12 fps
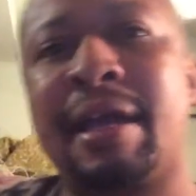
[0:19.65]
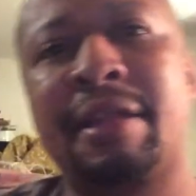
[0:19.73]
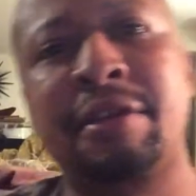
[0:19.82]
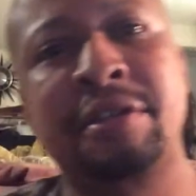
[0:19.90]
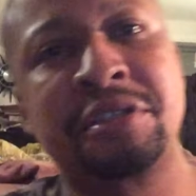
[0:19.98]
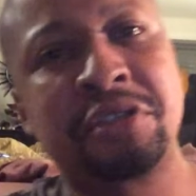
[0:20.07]

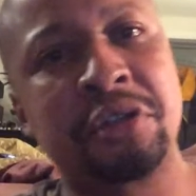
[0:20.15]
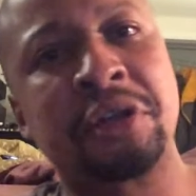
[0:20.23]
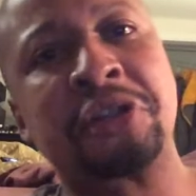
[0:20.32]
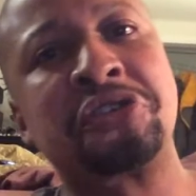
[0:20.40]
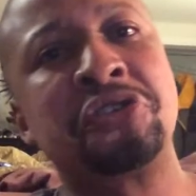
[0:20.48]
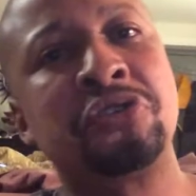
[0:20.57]
there are
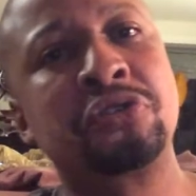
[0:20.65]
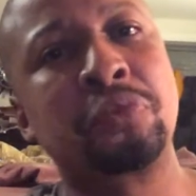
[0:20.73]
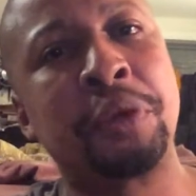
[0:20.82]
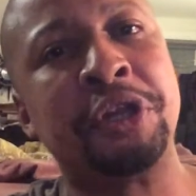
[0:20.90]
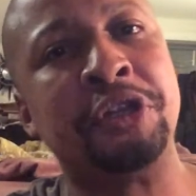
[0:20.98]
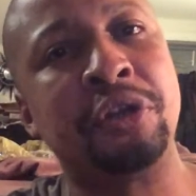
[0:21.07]
certain issues
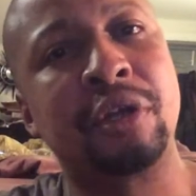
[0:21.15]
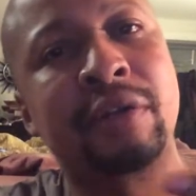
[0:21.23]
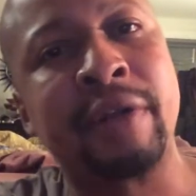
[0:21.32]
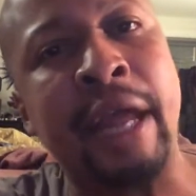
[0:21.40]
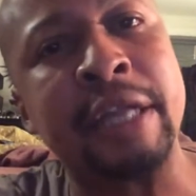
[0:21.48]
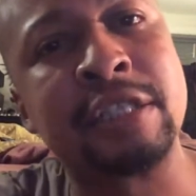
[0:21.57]
when you
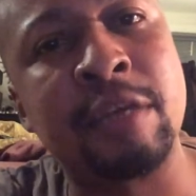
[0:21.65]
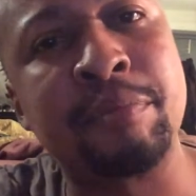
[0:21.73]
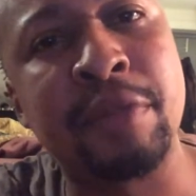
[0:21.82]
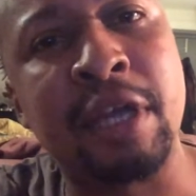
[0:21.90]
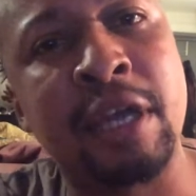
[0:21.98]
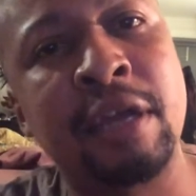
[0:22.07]
create
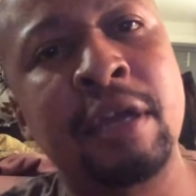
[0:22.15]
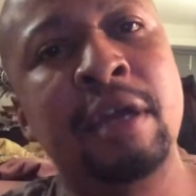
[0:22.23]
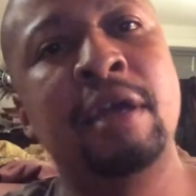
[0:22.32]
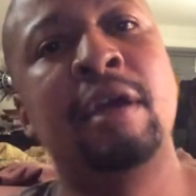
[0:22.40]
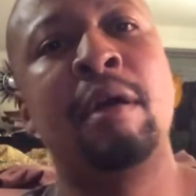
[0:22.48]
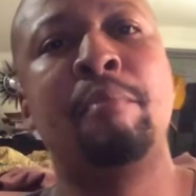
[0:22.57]
something,
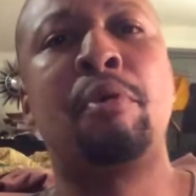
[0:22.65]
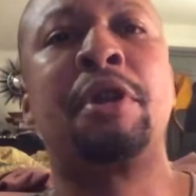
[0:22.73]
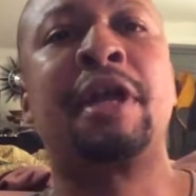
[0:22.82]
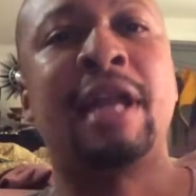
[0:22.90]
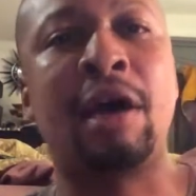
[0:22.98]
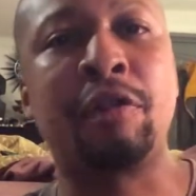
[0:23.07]

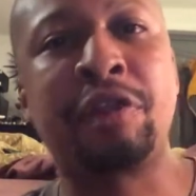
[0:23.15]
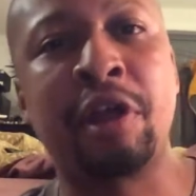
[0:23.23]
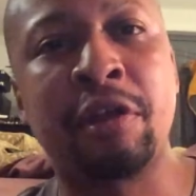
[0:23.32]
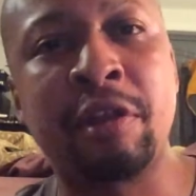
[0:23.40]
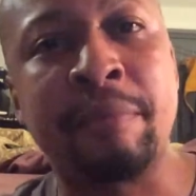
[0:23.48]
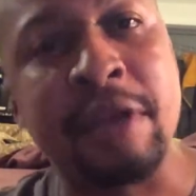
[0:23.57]
putting it out
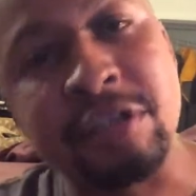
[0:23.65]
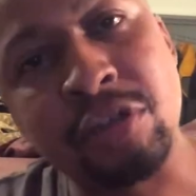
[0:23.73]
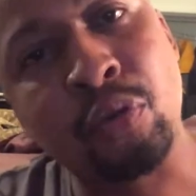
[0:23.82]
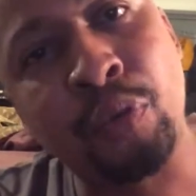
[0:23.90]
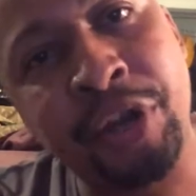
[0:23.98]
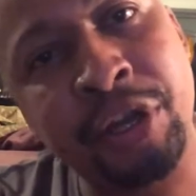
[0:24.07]
there, then makes it
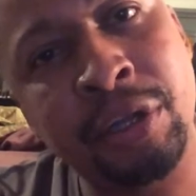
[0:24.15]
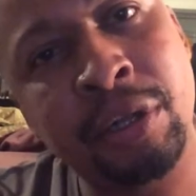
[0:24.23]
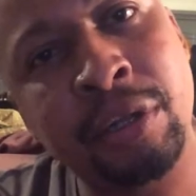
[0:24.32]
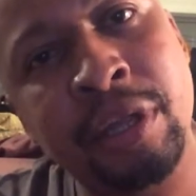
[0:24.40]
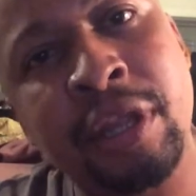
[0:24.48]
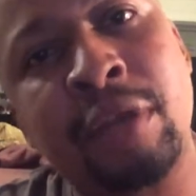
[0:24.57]

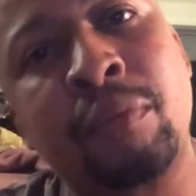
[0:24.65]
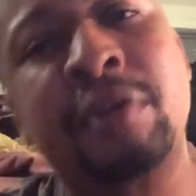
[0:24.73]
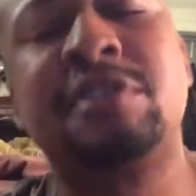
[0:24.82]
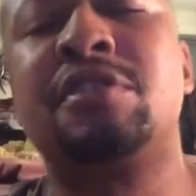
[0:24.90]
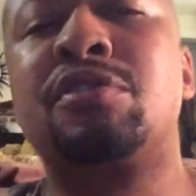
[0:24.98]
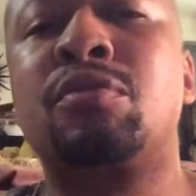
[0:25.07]
real, and then
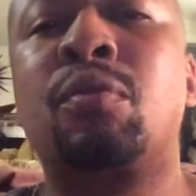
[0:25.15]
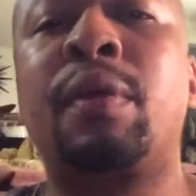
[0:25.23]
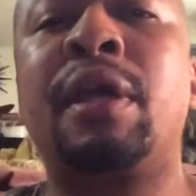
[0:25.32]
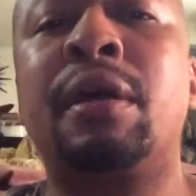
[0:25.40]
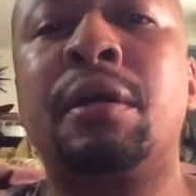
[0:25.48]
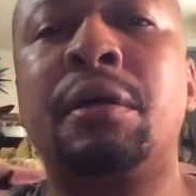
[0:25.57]
once it's
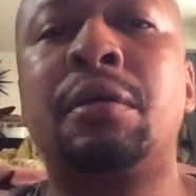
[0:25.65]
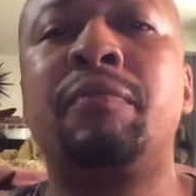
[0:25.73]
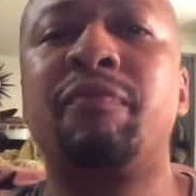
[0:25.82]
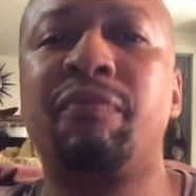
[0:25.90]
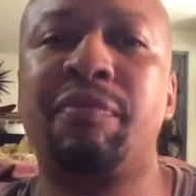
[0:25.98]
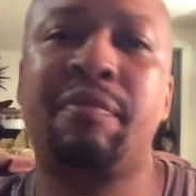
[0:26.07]
real,
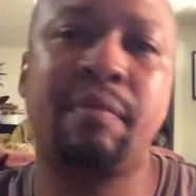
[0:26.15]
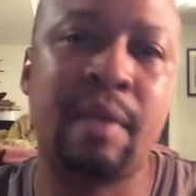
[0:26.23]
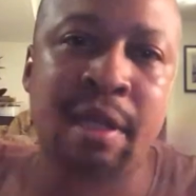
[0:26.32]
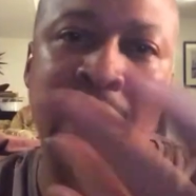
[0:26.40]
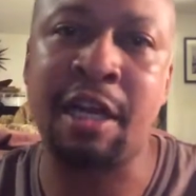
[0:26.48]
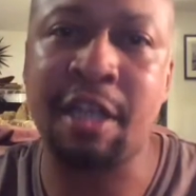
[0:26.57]

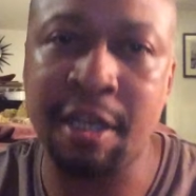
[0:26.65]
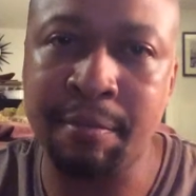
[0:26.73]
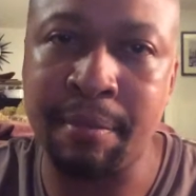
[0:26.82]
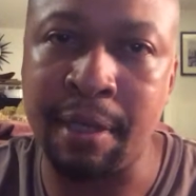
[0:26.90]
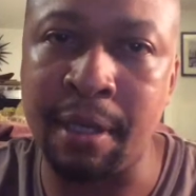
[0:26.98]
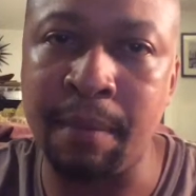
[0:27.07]
it then can
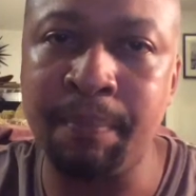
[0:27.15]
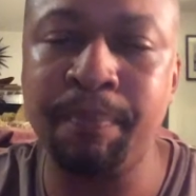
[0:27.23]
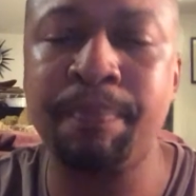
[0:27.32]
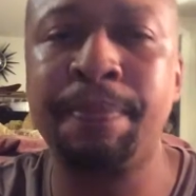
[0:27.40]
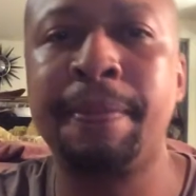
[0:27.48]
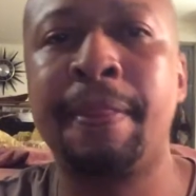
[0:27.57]
be
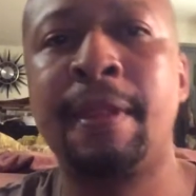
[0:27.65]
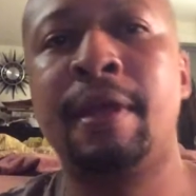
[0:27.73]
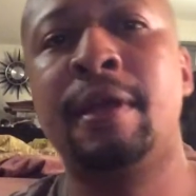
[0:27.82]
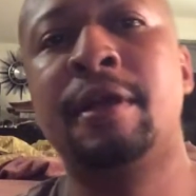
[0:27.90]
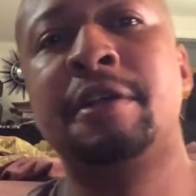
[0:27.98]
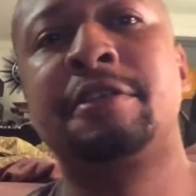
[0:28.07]

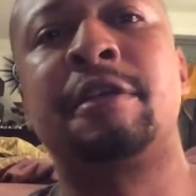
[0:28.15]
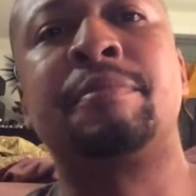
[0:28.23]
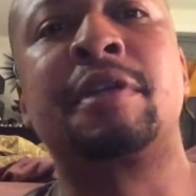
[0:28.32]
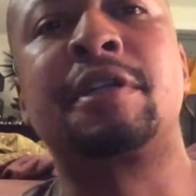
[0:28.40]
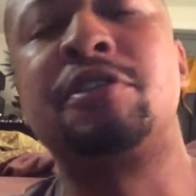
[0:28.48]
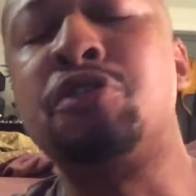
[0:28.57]

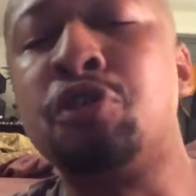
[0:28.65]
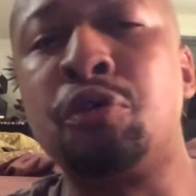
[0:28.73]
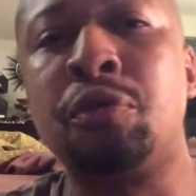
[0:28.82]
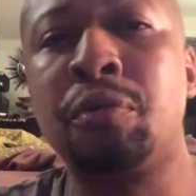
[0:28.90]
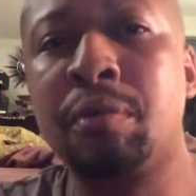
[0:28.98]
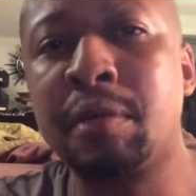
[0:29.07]
subject
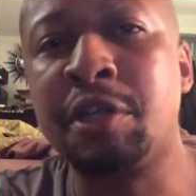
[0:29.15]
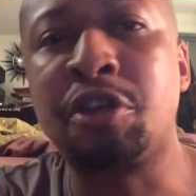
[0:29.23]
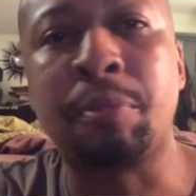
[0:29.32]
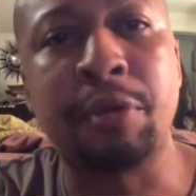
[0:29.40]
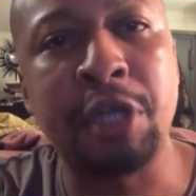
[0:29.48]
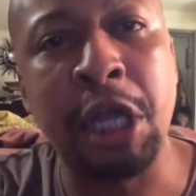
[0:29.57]
to
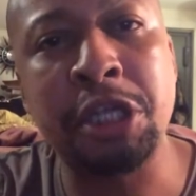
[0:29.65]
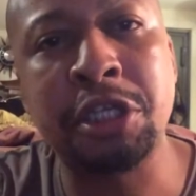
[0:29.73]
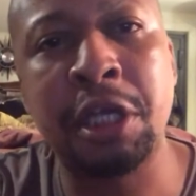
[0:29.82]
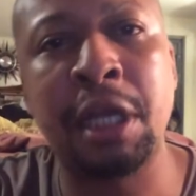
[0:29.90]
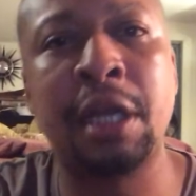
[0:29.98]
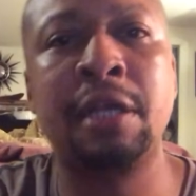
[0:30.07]

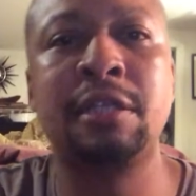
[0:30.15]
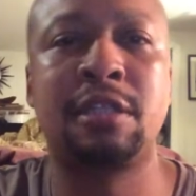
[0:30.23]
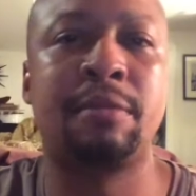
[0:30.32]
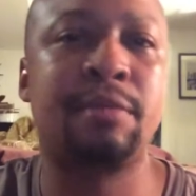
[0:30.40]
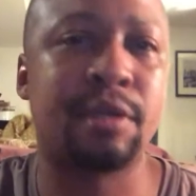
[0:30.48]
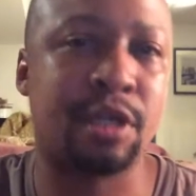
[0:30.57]
interpretation,
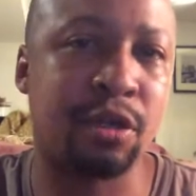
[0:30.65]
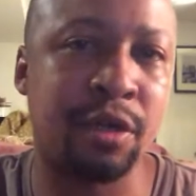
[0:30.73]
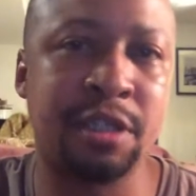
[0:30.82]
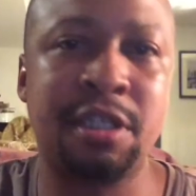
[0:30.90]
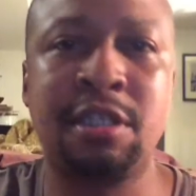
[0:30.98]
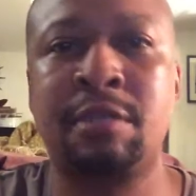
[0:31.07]
subject to
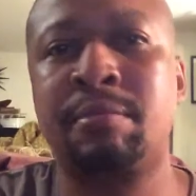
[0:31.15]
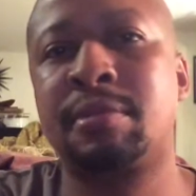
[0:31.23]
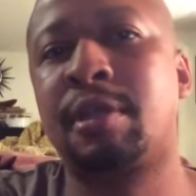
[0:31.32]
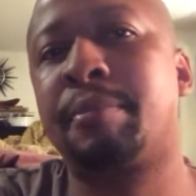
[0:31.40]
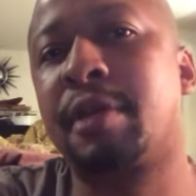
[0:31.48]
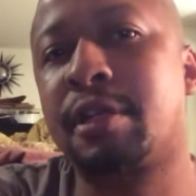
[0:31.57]
criticism,
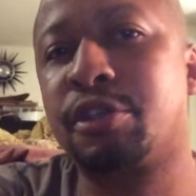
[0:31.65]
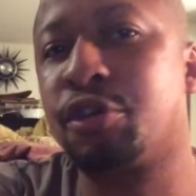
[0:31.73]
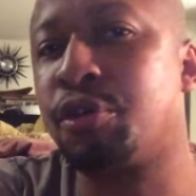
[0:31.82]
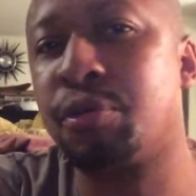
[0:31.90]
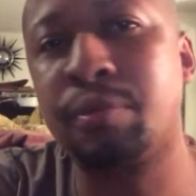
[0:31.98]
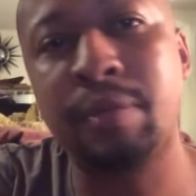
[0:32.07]
subject
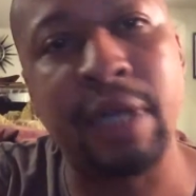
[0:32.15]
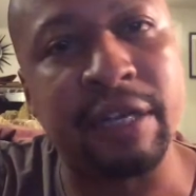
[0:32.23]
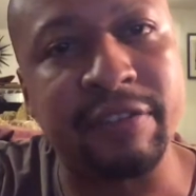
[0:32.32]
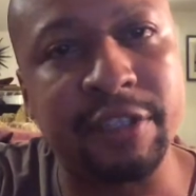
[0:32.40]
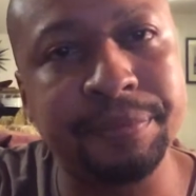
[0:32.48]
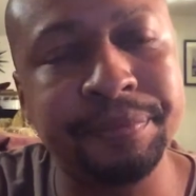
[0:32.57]
to
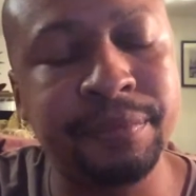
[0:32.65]
whatever.